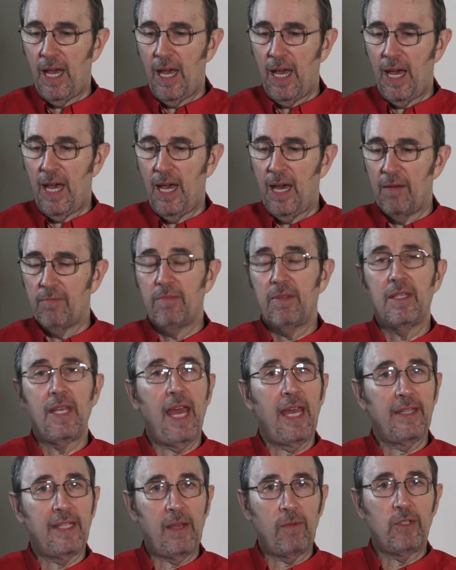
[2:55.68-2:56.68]

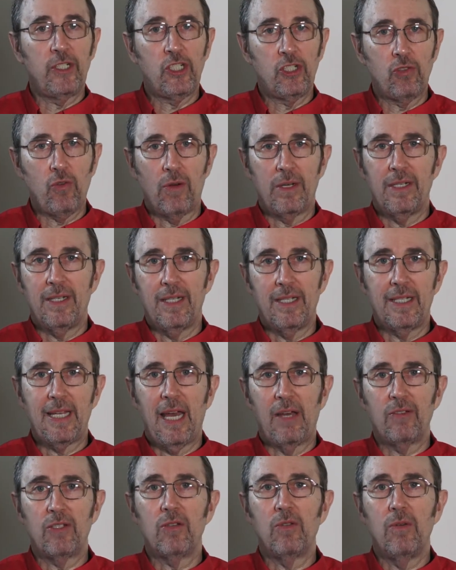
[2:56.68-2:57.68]
Then they would shorten it
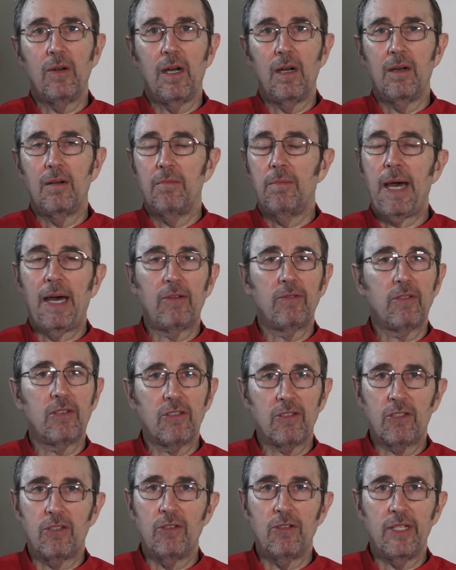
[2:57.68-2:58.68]
down to about
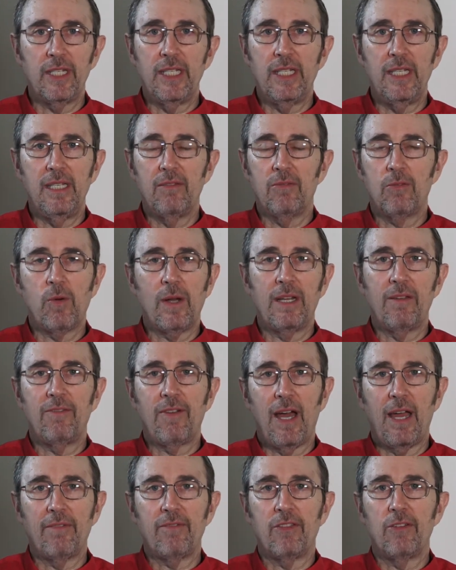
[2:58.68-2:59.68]

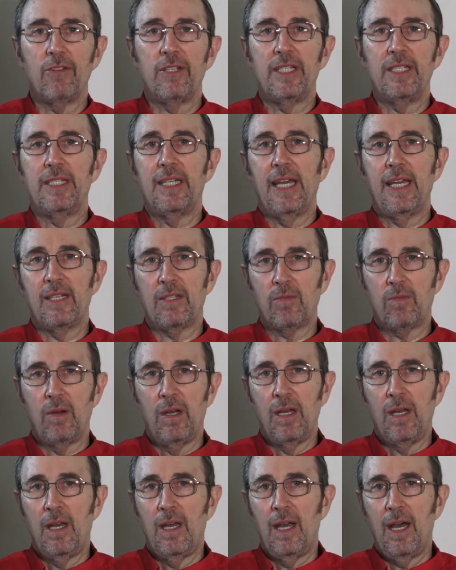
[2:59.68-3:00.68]
25, 30 days,
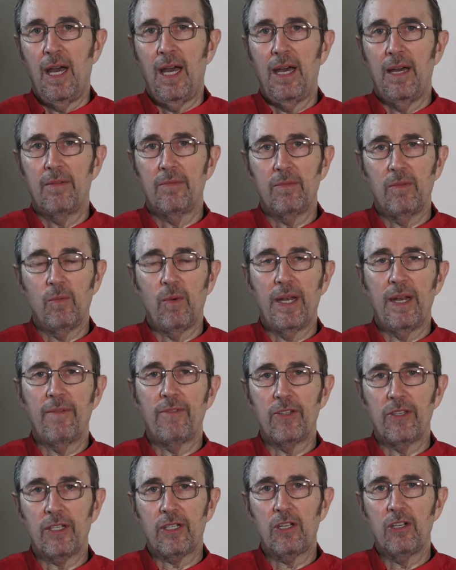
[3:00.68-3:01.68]

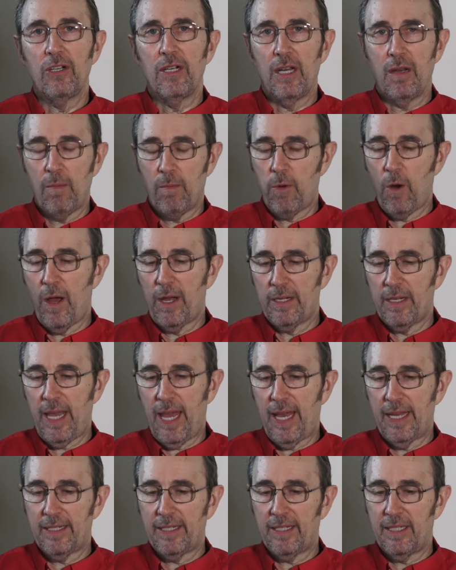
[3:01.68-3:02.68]
whatever current
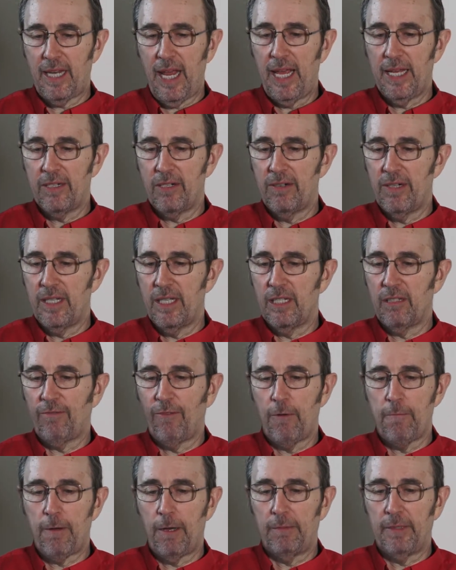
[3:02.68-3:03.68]
broadcast standard is
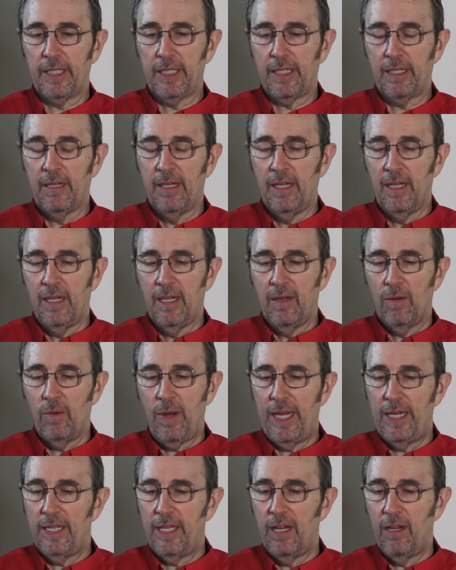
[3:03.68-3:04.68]
for public
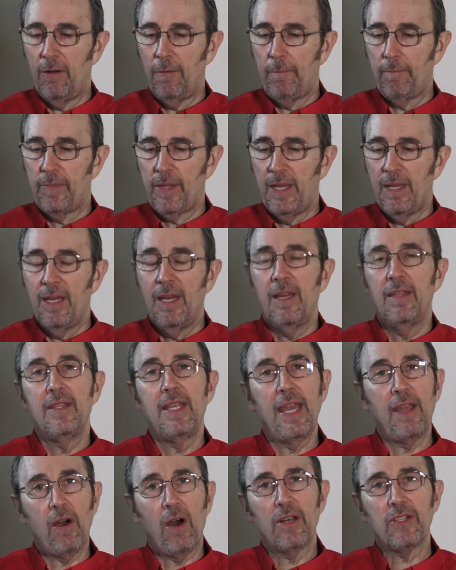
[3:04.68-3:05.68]
radio.
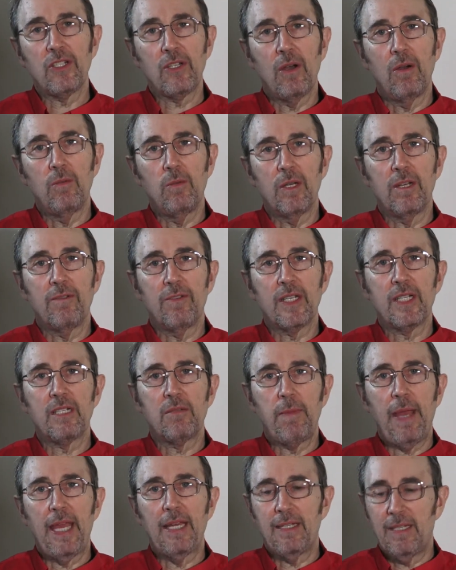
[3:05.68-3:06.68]
They also would have
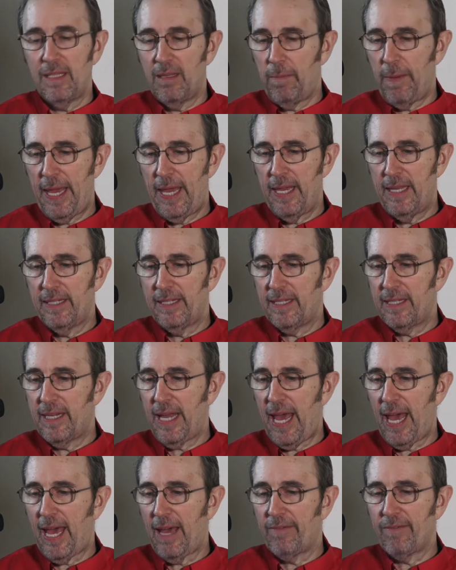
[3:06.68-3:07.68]
expanded the paid
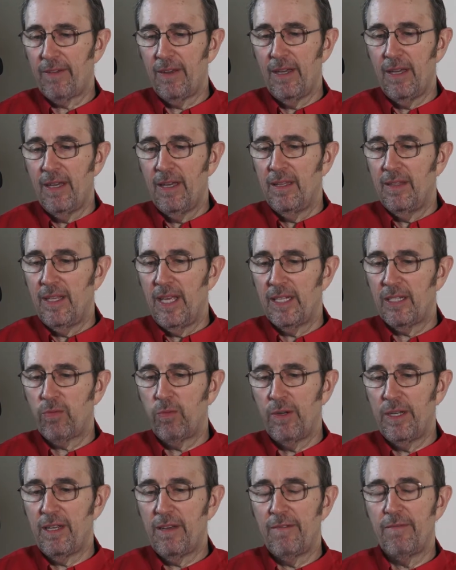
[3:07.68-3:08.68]
staff.
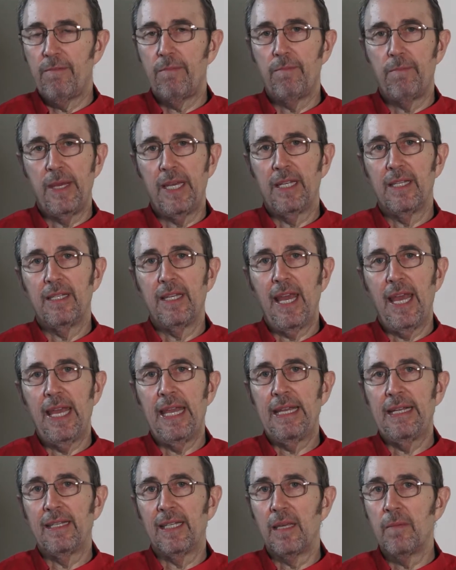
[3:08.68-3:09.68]
This would have been
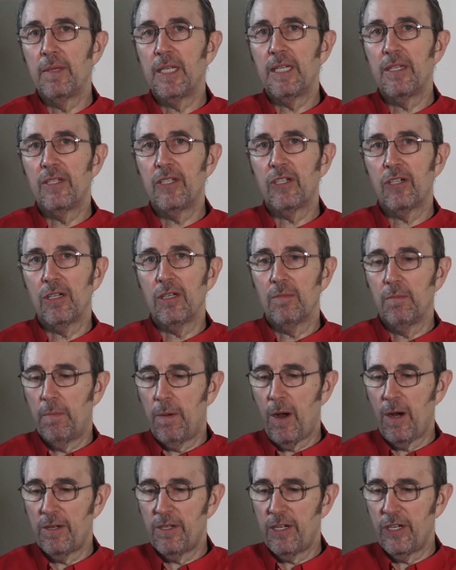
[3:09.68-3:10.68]
a limited-term
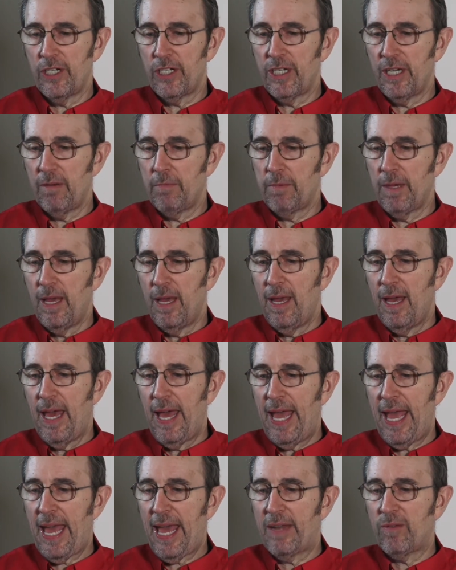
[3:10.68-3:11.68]
partnership
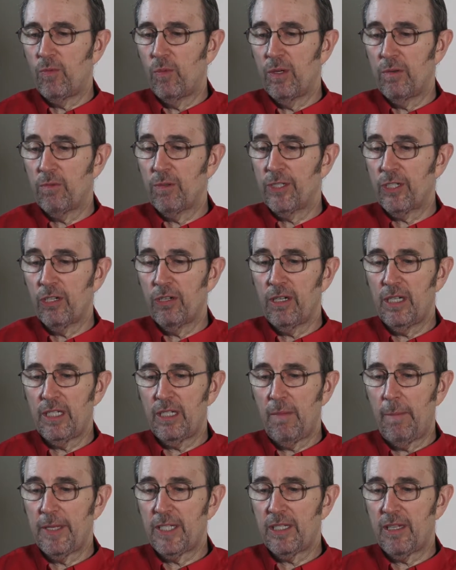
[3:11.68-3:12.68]
and would return
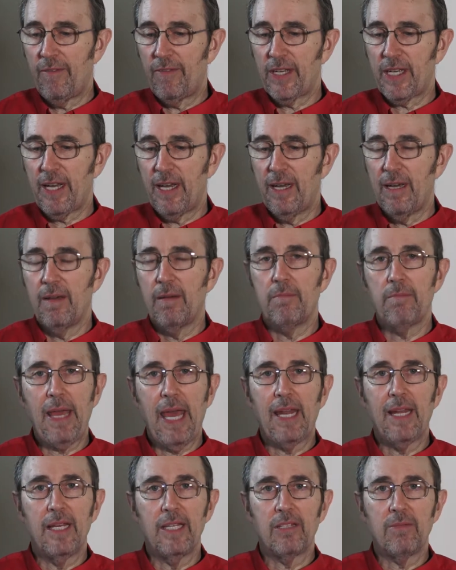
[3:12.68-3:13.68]
to Pacifica
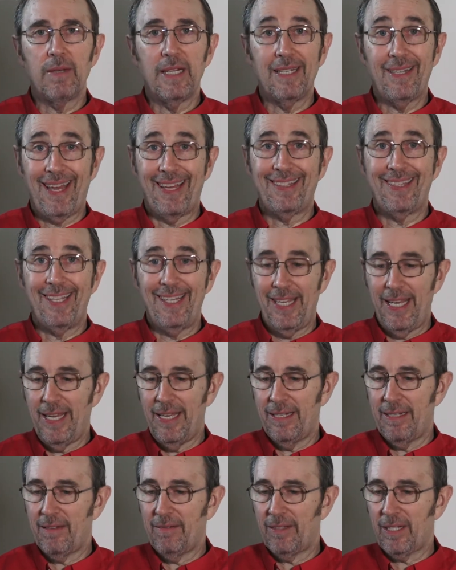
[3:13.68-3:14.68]
management at the
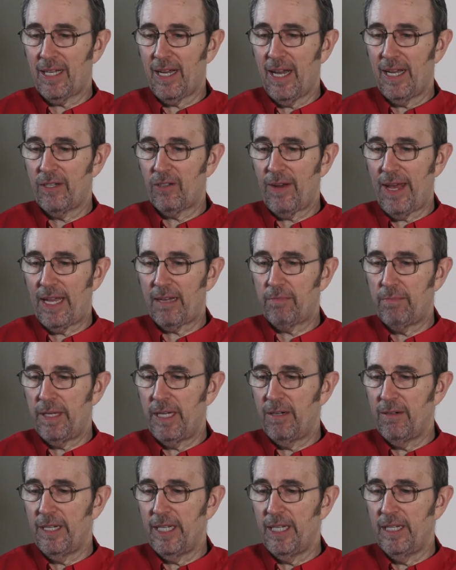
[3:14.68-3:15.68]
end of the contract
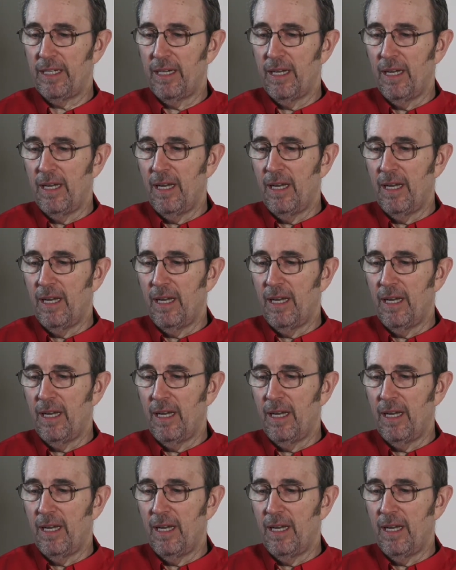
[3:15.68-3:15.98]
period.